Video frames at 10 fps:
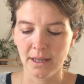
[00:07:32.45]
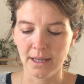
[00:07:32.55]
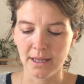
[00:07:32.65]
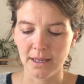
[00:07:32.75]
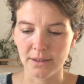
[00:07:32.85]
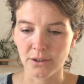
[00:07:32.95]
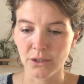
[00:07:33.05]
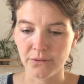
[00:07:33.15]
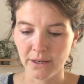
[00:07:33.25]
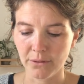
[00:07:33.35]
yeah, so
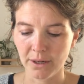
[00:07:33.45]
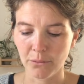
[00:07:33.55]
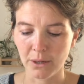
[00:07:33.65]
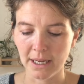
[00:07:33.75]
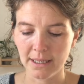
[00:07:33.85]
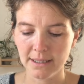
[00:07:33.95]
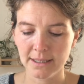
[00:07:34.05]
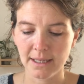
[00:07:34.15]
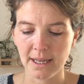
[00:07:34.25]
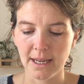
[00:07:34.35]
it's fingering
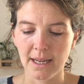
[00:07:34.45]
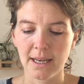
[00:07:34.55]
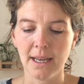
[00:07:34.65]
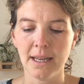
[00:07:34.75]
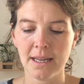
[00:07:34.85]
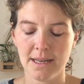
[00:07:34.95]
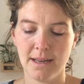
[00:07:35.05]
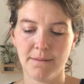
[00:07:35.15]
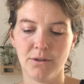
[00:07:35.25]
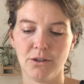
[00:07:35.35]
weight, and
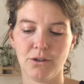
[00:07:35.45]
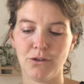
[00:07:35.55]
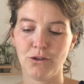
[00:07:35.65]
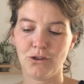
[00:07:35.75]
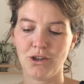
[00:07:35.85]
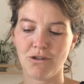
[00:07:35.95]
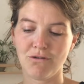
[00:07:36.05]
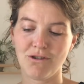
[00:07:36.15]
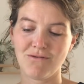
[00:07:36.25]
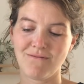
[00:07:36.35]
I'm just going to show
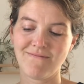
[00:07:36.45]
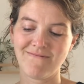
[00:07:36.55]
you.